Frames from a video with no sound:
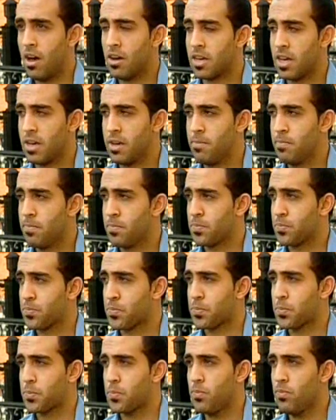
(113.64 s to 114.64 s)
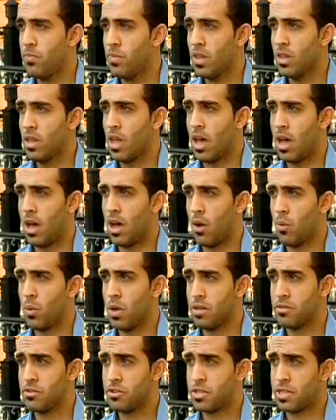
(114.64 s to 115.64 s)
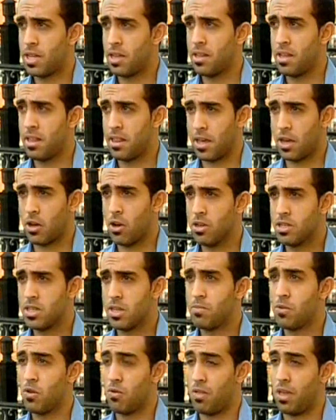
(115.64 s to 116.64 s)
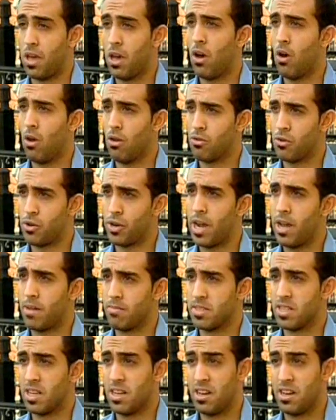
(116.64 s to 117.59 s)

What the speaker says: Okay. We understanding the concept of the holograms.